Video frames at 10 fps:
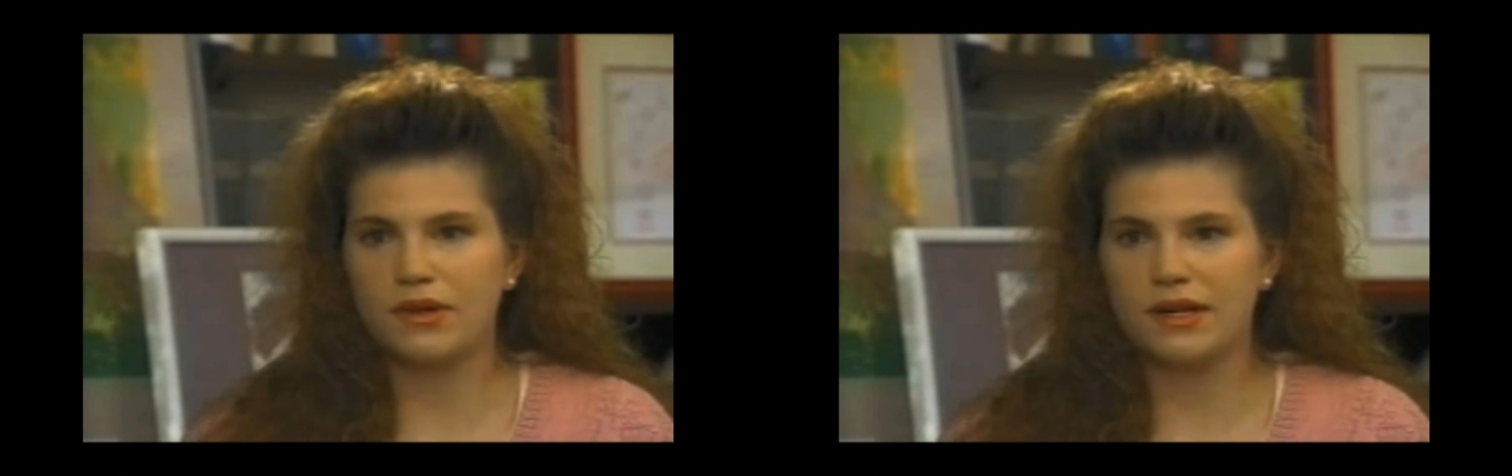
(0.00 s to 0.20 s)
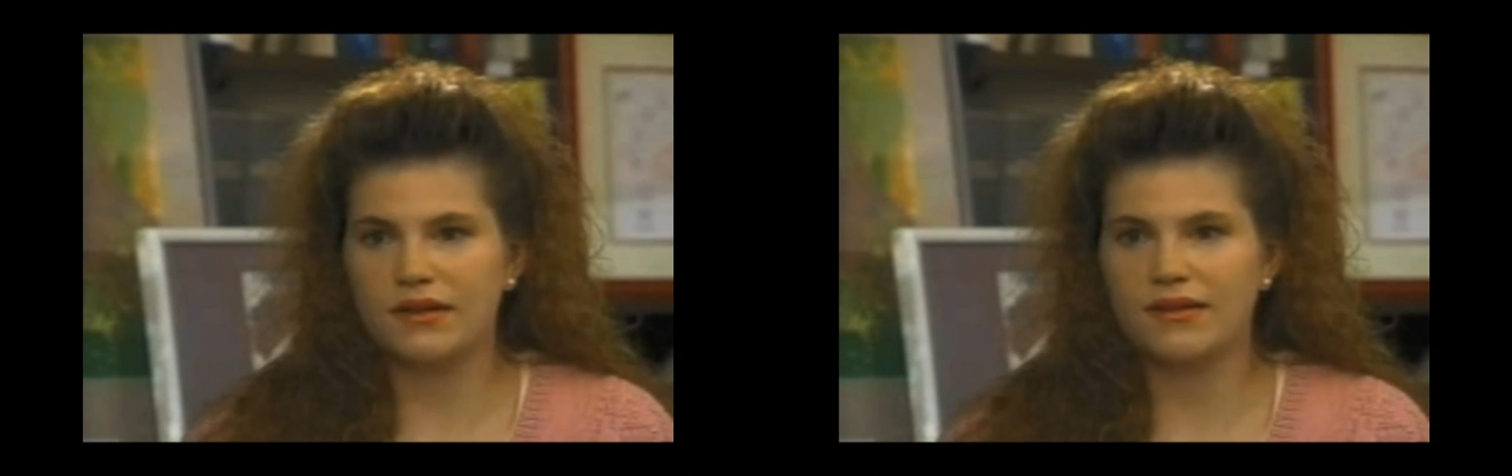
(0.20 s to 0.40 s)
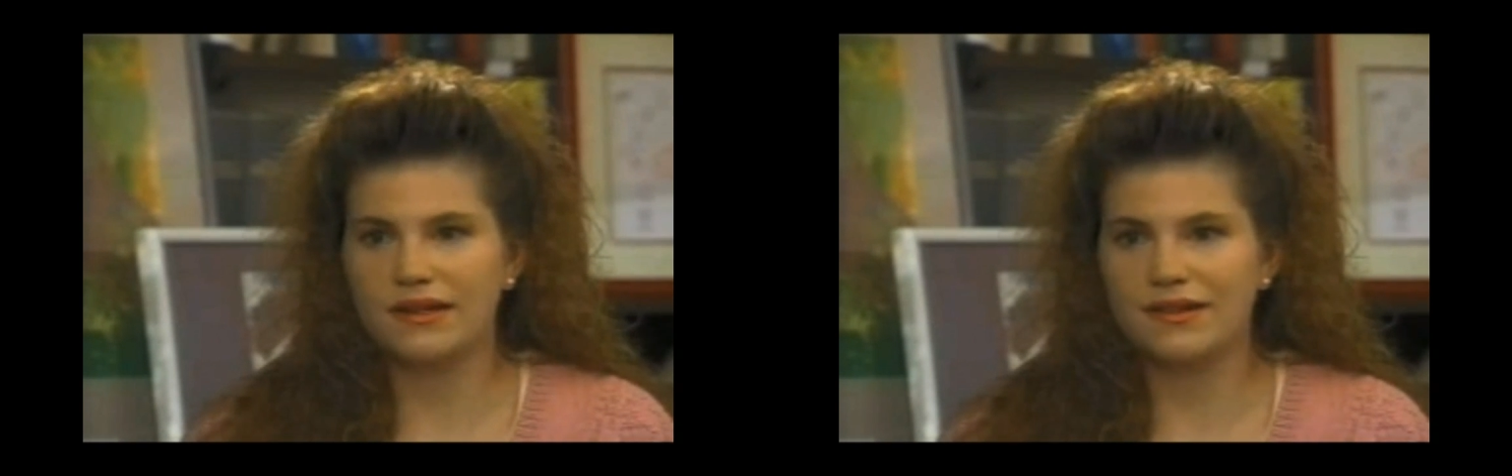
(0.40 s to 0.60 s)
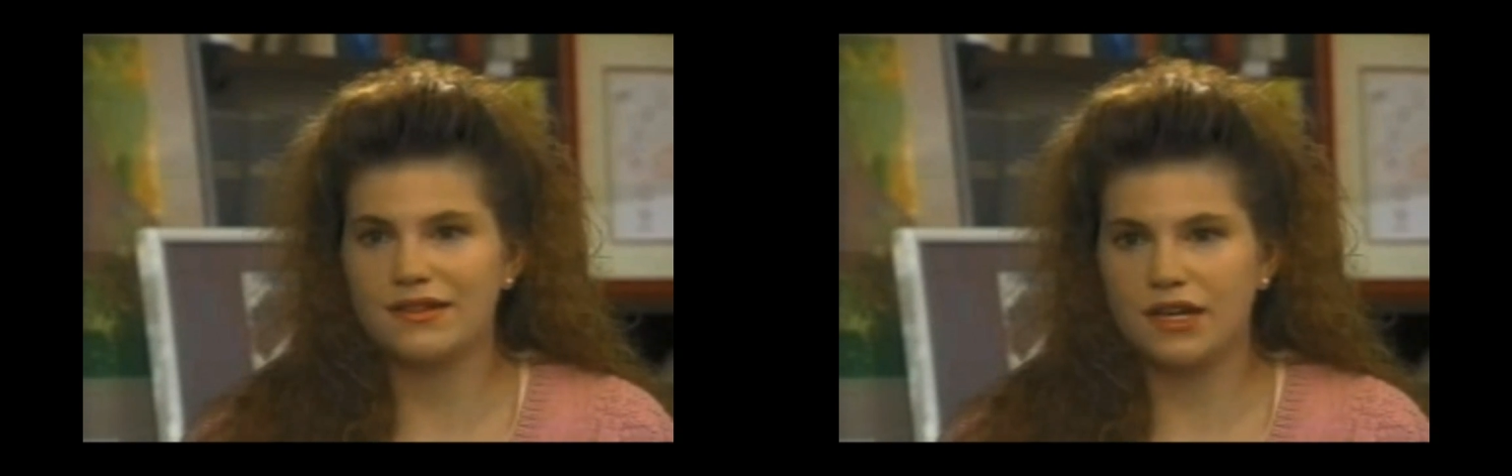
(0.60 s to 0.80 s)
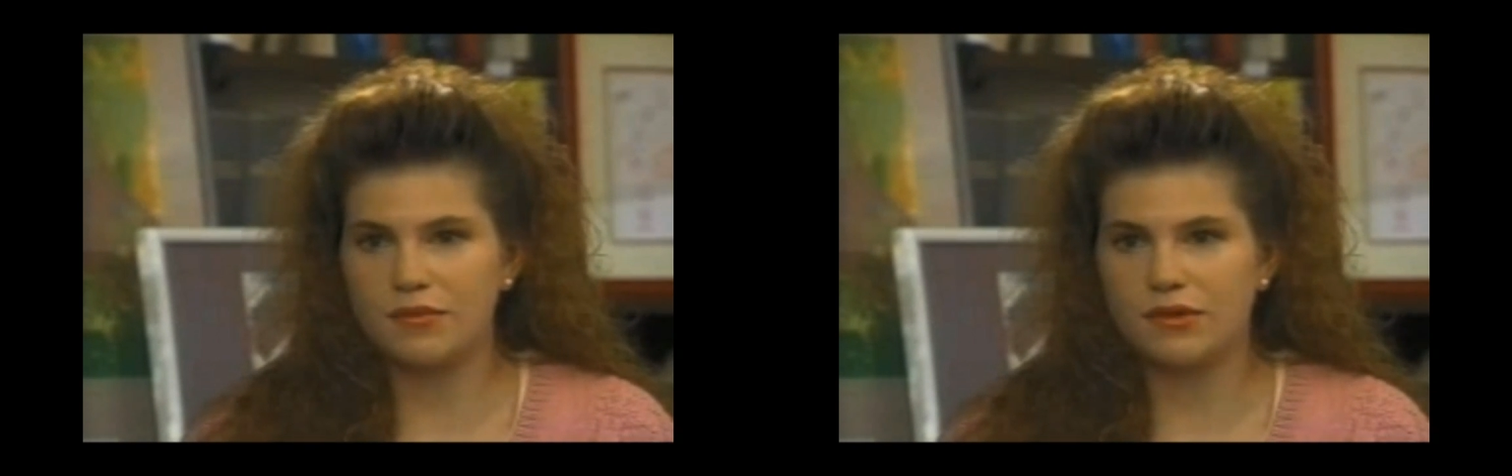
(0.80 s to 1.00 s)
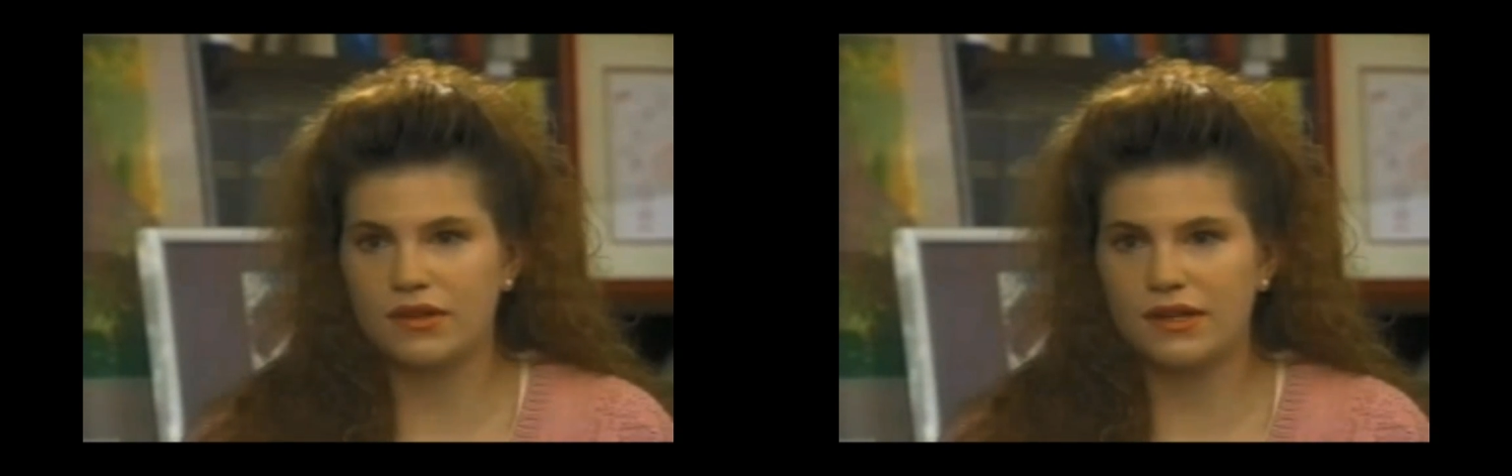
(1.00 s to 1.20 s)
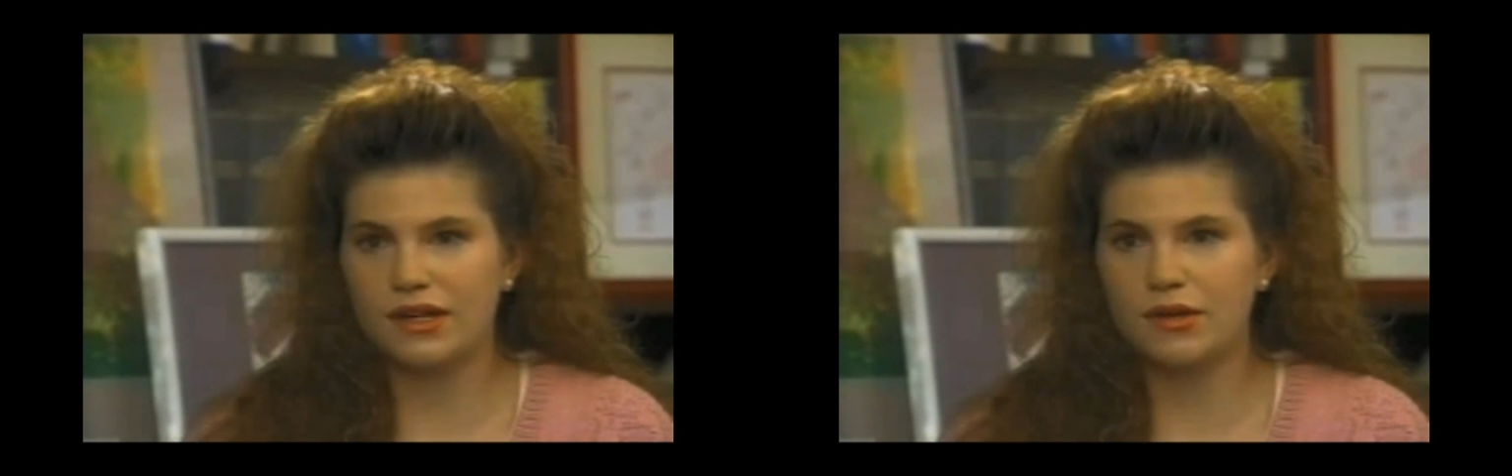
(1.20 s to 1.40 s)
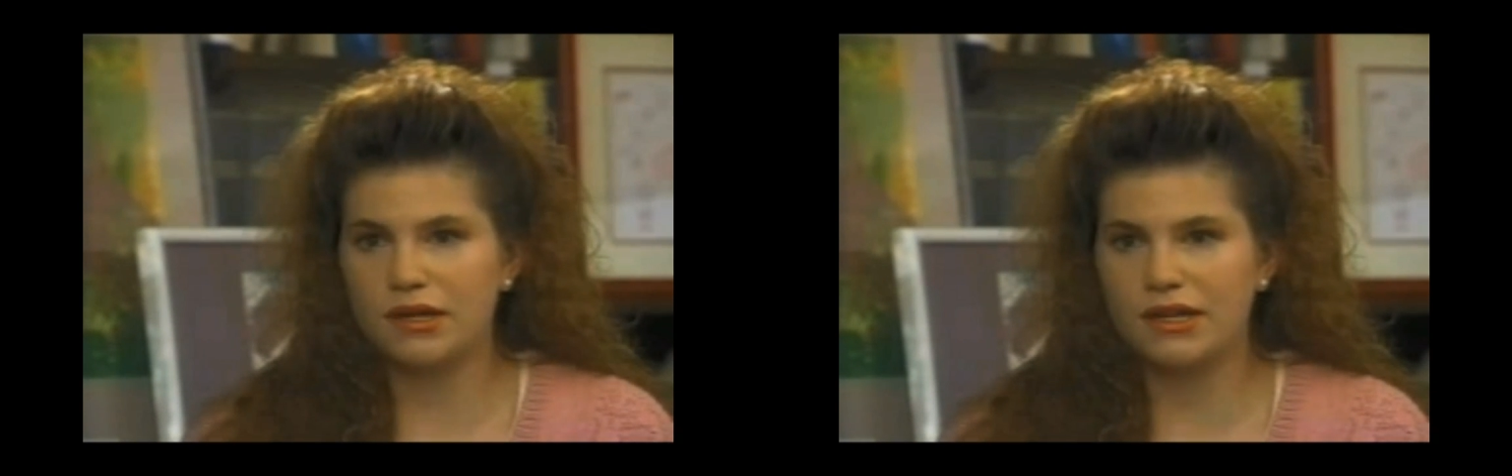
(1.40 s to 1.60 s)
when it is time to clean up,